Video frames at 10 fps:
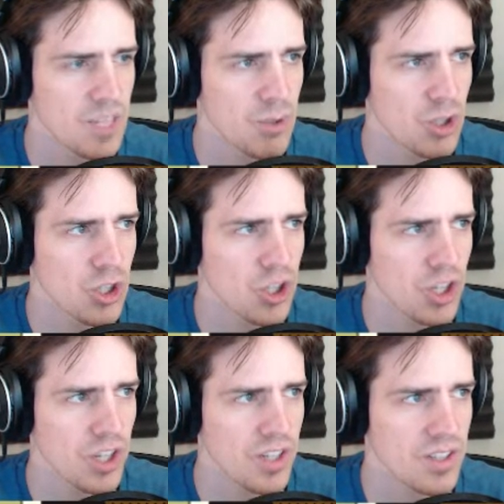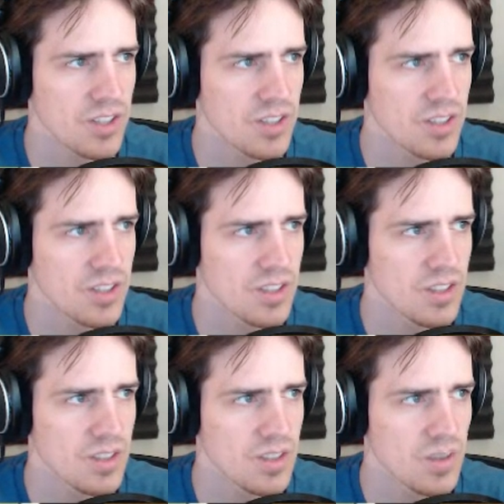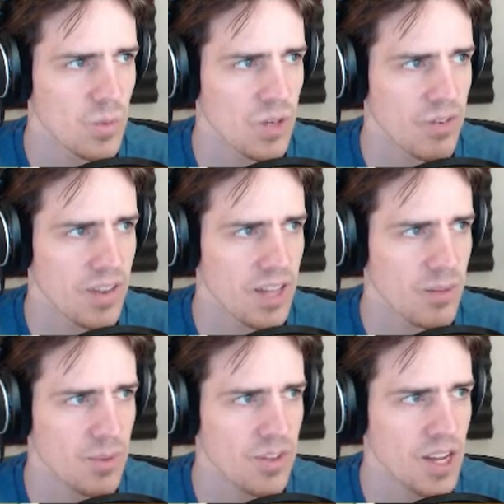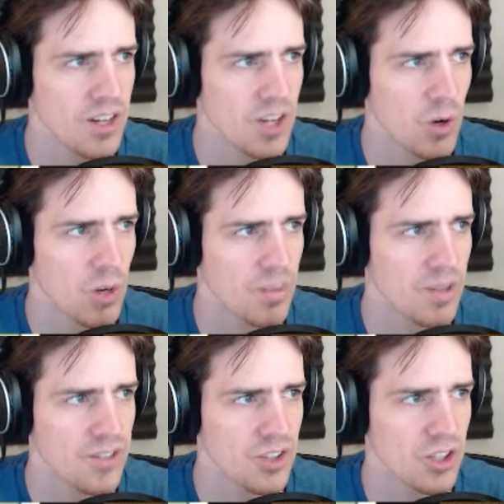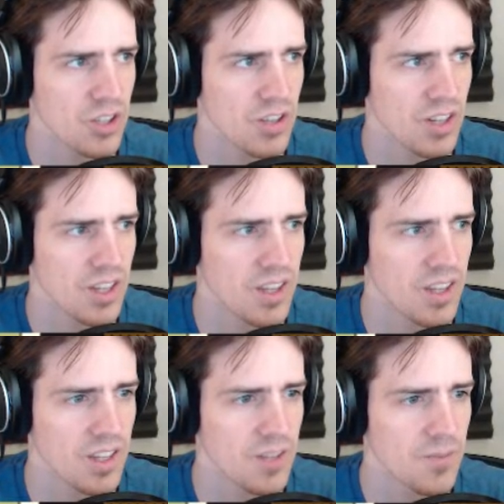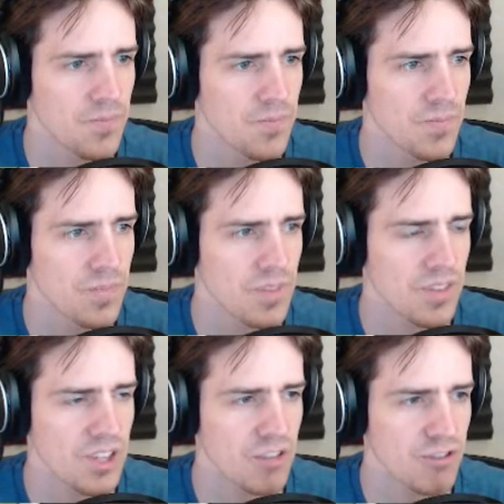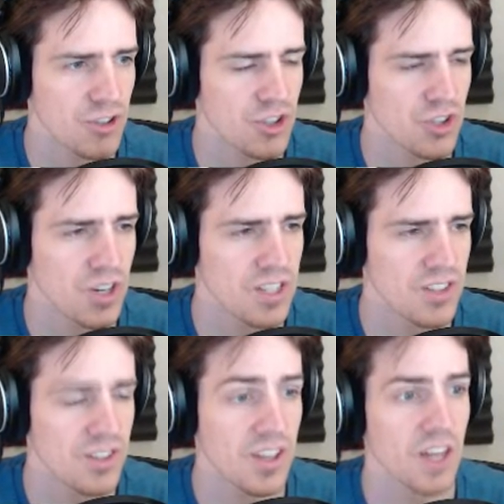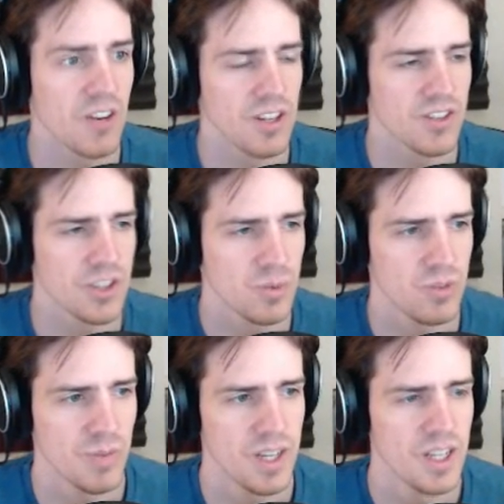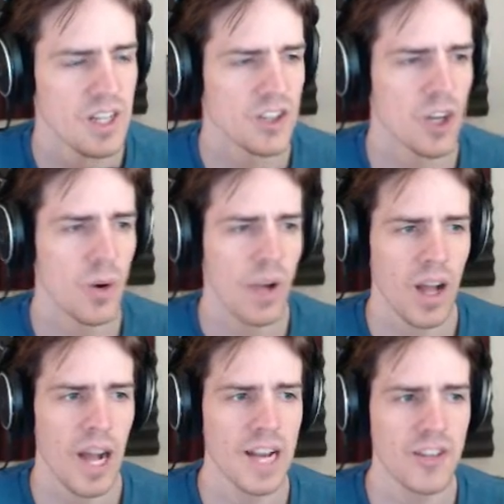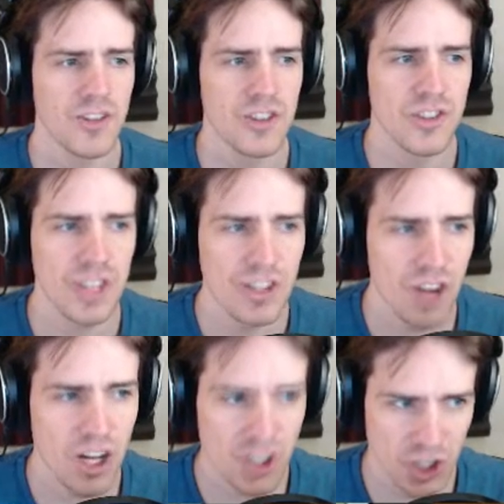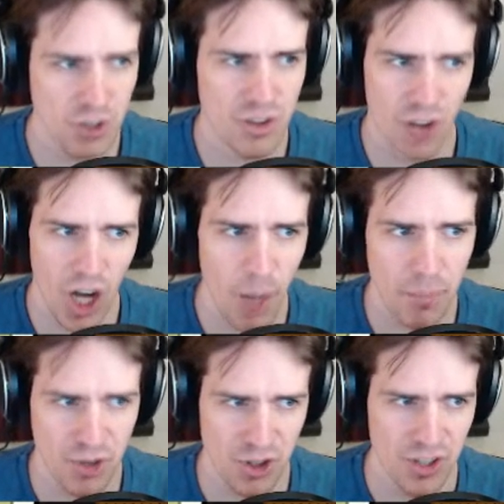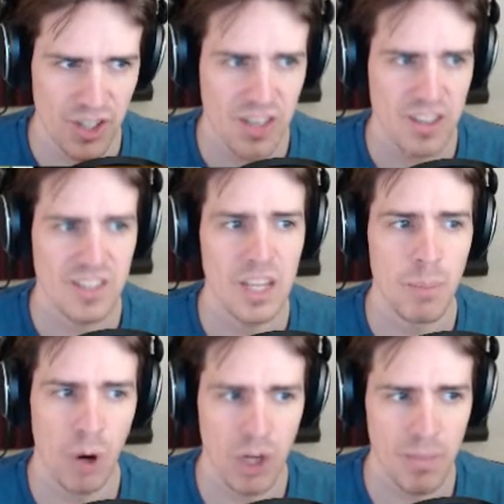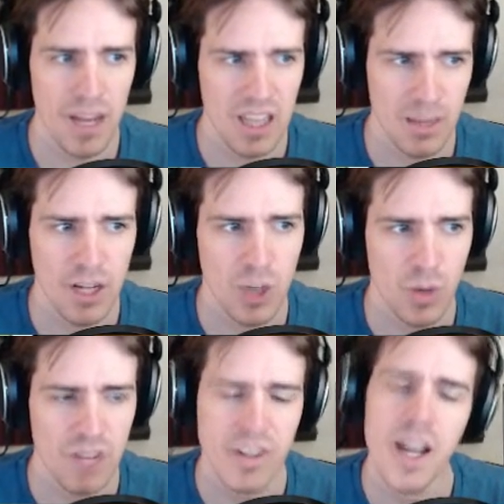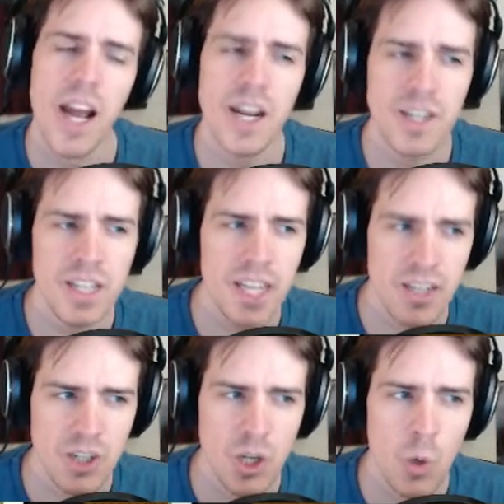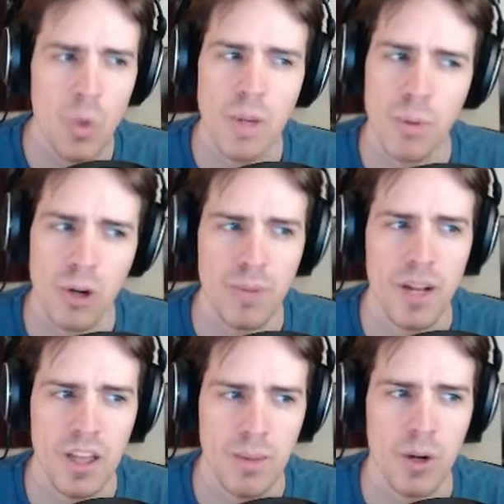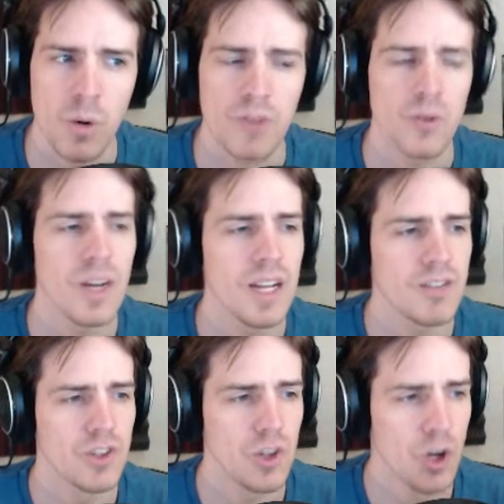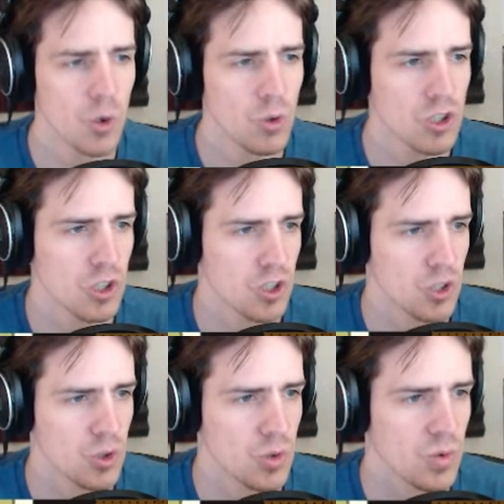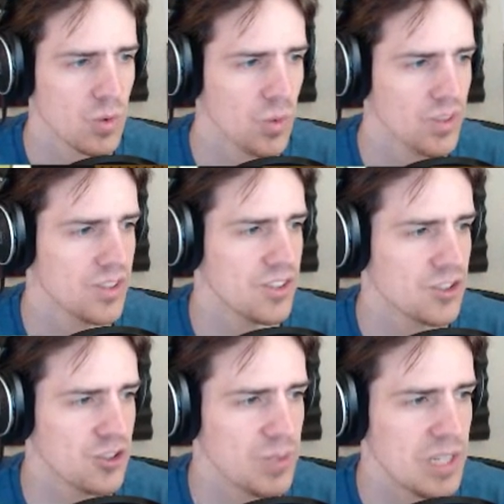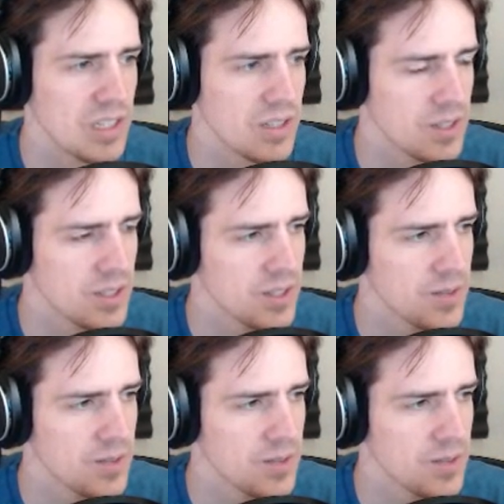Keep cooking it. Whatever that means. Hey, it didn't go up. That's a good thing, I think. Is that the first right, the second right decision we've made? So, I did not choose the option to say put it back in the microwave, and yet we put it back in the microwave. So I have no clue what these decisions mean.